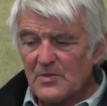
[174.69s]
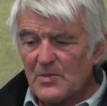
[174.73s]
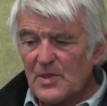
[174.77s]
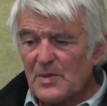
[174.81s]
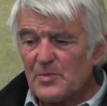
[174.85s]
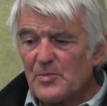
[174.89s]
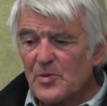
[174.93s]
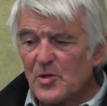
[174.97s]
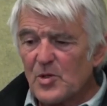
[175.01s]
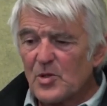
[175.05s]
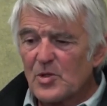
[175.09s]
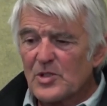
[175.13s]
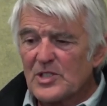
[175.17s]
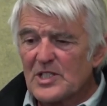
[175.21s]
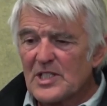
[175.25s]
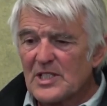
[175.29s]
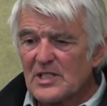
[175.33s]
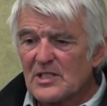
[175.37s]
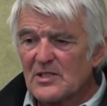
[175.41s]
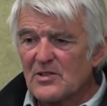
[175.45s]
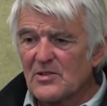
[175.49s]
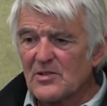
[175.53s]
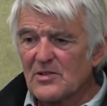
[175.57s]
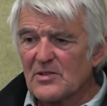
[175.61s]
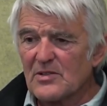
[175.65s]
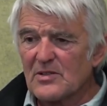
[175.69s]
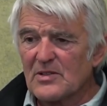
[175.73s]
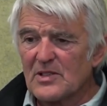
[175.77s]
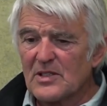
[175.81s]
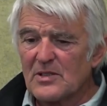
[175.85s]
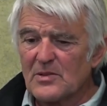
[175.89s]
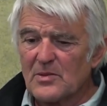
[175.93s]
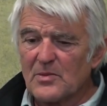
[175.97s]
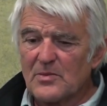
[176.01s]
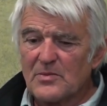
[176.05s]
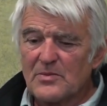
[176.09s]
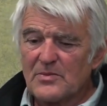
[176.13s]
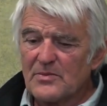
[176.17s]
reporting on,
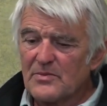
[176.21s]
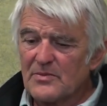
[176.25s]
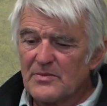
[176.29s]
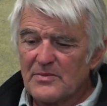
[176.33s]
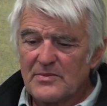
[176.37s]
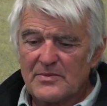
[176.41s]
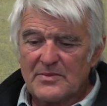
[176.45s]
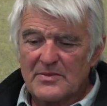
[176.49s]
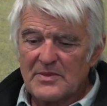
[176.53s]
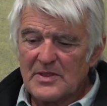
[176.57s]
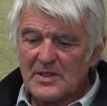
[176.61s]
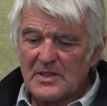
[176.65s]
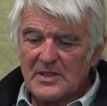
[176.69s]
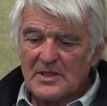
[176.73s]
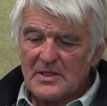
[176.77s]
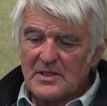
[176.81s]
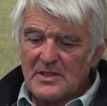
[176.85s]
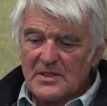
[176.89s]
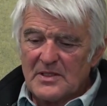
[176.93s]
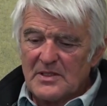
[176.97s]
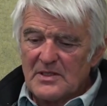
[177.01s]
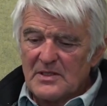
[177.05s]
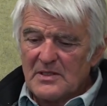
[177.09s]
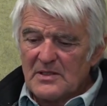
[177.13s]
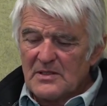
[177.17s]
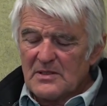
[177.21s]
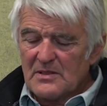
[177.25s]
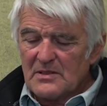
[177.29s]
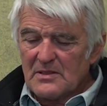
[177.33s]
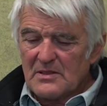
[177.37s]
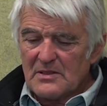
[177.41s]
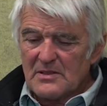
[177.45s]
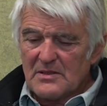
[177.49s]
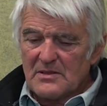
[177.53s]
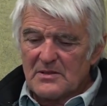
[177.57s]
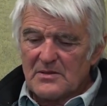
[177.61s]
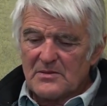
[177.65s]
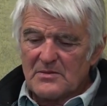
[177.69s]
you
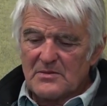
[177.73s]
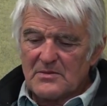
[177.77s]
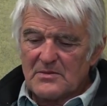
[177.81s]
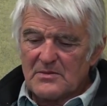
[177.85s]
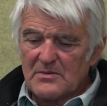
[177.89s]
know,